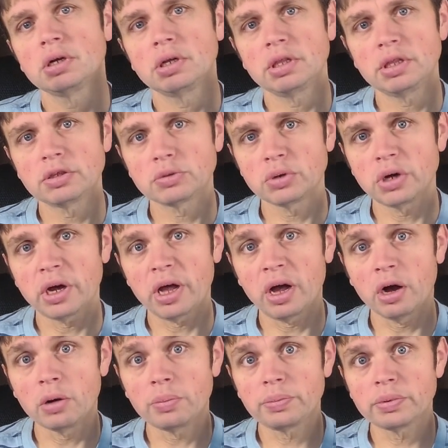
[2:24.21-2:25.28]
this will
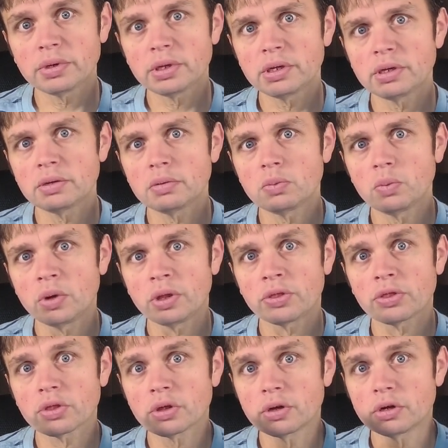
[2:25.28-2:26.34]
help
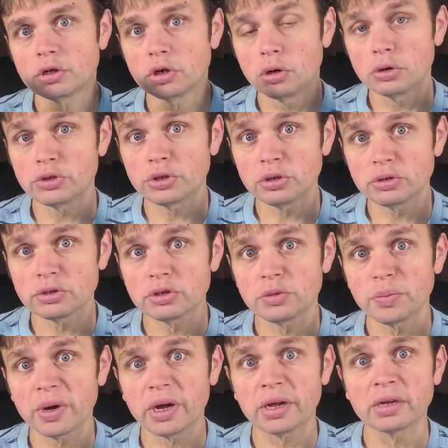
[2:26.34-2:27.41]
with closing those
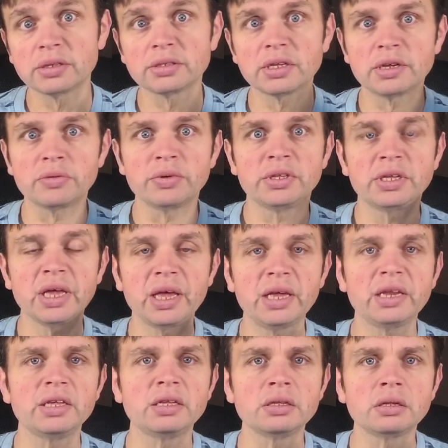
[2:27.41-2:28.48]
stomatas and
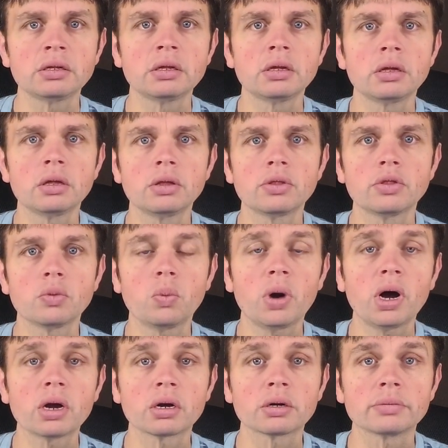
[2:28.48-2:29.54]
retaining the
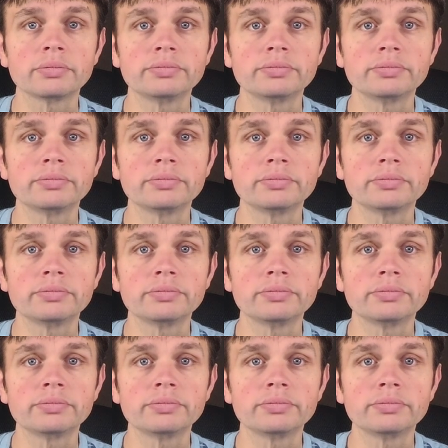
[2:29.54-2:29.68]
water.